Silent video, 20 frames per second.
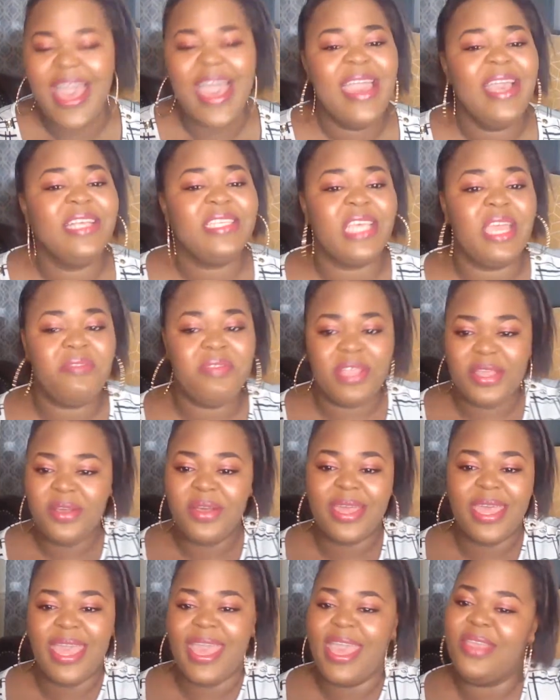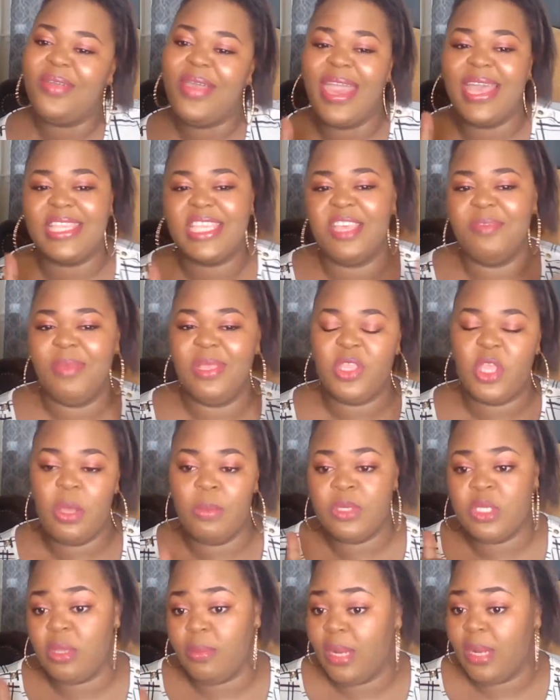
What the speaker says: Is everything okay? You guys give me thumbs up.